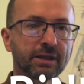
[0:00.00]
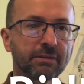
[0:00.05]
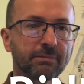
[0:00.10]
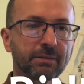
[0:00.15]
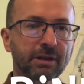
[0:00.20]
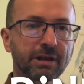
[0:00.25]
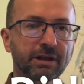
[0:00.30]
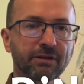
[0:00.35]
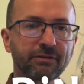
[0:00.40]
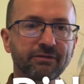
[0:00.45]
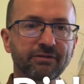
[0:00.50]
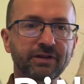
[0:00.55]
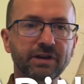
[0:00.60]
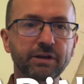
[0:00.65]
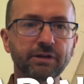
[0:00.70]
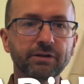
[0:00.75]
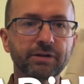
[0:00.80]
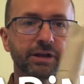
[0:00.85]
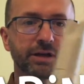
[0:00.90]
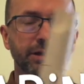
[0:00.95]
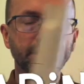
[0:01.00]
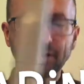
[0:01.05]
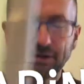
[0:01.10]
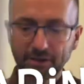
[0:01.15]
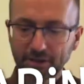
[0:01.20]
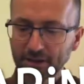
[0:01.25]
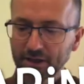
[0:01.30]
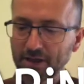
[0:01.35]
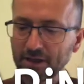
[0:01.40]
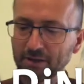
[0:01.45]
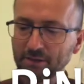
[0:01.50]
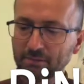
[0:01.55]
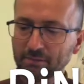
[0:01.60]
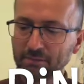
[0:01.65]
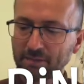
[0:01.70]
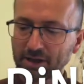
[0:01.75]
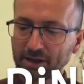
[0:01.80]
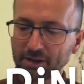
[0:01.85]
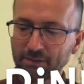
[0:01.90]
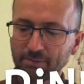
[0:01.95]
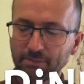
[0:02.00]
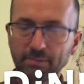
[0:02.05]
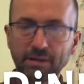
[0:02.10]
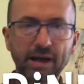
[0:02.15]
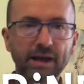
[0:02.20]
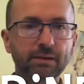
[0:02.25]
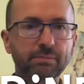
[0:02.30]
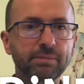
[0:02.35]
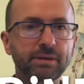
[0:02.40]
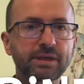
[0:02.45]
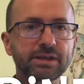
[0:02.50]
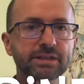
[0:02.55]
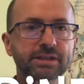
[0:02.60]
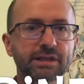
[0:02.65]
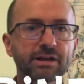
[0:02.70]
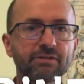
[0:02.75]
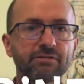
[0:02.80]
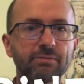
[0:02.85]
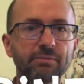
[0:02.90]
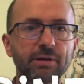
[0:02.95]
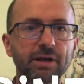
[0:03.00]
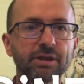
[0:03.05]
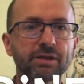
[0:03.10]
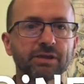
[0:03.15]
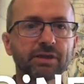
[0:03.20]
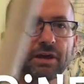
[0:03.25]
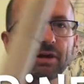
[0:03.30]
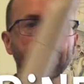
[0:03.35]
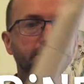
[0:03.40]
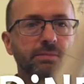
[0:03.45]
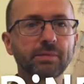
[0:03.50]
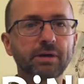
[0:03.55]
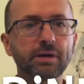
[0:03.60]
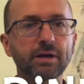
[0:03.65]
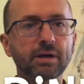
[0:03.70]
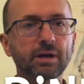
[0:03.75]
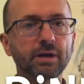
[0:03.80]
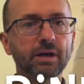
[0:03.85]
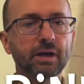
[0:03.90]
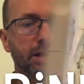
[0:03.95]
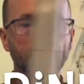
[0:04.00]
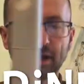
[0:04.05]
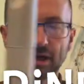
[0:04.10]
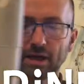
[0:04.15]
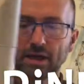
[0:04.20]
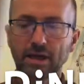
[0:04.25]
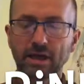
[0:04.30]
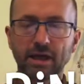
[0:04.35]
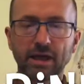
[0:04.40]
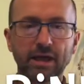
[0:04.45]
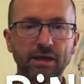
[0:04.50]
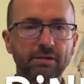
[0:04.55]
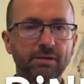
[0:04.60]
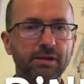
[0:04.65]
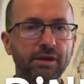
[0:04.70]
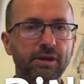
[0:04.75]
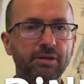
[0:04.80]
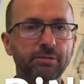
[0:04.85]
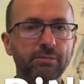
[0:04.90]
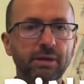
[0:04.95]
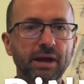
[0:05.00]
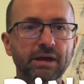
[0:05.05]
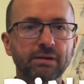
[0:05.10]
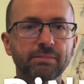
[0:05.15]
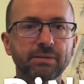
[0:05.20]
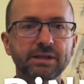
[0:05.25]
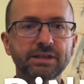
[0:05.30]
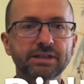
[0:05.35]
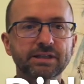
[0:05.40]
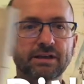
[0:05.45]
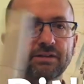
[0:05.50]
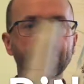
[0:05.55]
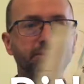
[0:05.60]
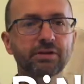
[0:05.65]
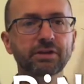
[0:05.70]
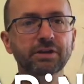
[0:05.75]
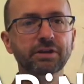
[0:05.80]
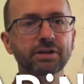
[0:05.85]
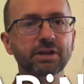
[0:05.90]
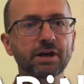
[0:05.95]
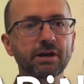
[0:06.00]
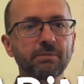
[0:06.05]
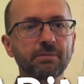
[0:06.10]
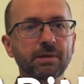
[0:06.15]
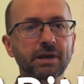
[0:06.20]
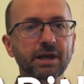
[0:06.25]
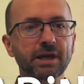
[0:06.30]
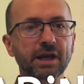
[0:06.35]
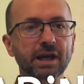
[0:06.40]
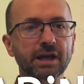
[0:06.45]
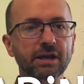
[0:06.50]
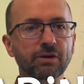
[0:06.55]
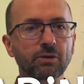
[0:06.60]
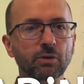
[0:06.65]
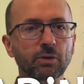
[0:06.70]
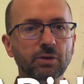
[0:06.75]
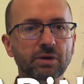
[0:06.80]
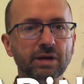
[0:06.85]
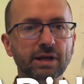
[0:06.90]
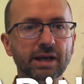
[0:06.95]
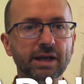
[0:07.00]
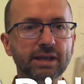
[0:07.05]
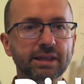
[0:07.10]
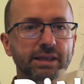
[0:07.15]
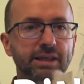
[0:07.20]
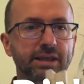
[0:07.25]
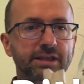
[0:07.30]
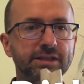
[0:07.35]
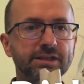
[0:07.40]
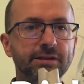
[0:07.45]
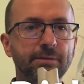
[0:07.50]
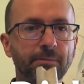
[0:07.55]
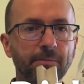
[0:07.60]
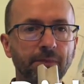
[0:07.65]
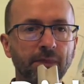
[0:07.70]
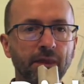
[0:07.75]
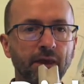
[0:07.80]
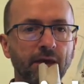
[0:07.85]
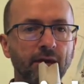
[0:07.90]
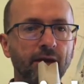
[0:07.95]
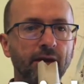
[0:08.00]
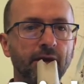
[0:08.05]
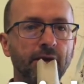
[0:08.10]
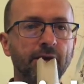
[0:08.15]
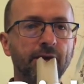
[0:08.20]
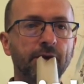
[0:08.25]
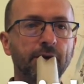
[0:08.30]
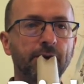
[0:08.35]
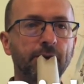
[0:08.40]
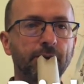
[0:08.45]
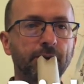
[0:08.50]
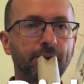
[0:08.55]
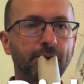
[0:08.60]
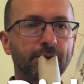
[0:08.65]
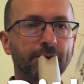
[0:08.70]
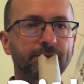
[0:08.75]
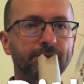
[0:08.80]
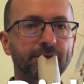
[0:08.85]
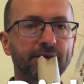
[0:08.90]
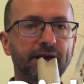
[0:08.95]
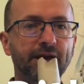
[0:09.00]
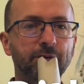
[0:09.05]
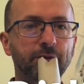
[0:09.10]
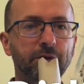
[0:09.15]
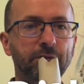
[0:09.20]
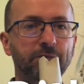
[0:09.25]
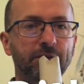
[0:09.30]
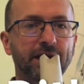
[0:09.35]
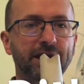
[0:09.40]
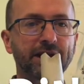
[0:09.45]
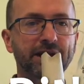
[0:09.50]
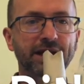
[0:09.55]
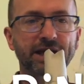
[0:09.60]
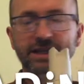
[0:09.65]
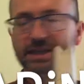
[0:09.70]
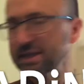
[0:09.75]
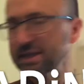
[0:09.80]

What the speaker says: a little finger there, my back piece there for my thumb, and another back piece there for your thumb, and I can hold it like this, and we play it like